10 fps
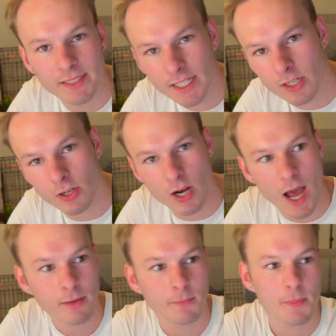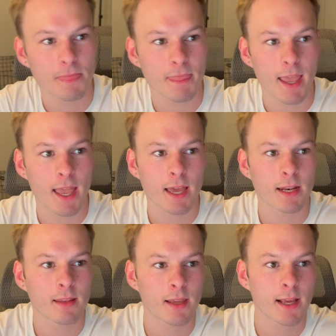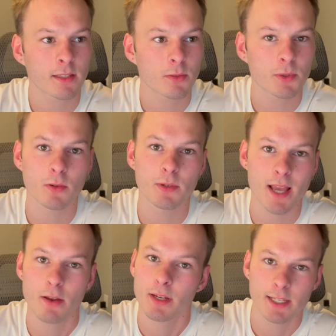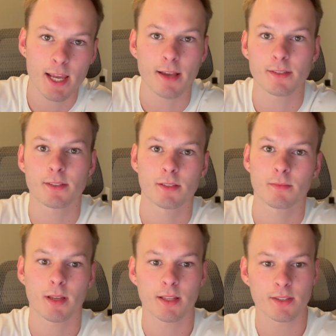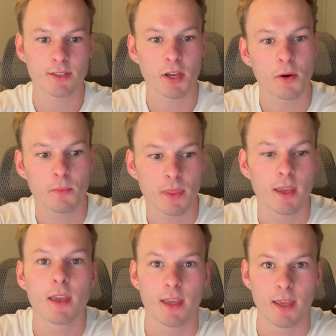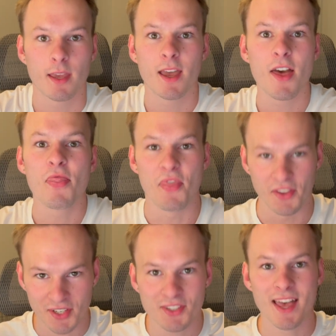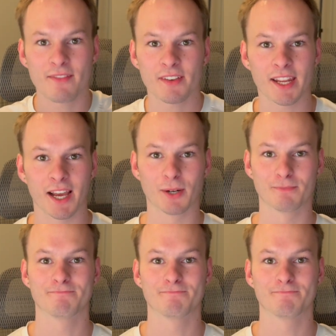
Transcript: did it or not, and the answer was a resounding yes. And so, this is that video.